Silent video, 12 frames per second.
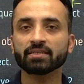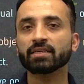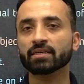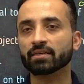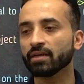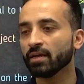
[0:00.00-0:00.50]

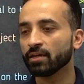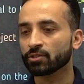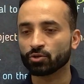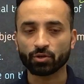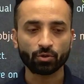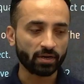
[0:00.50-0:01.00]
it? So
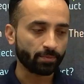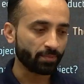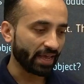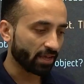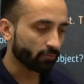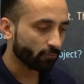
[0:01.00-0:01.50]
you are
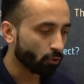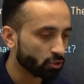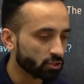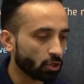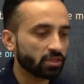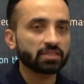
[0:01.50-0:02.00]
applying force
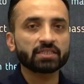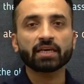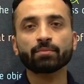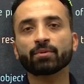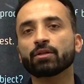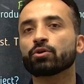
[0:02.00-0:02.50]
on the
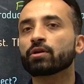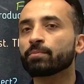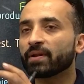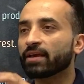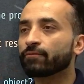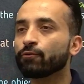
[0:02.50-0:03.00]
table, you are
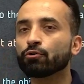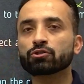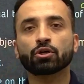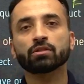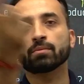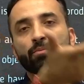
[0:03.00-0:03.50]
applying force
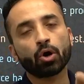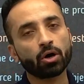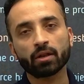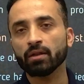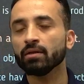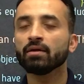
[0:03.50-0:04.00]
on the
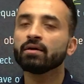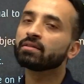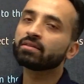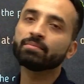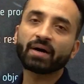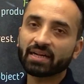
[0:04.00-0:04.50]
ball, the
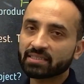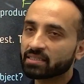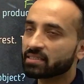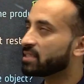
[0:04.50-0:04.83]
mass isn't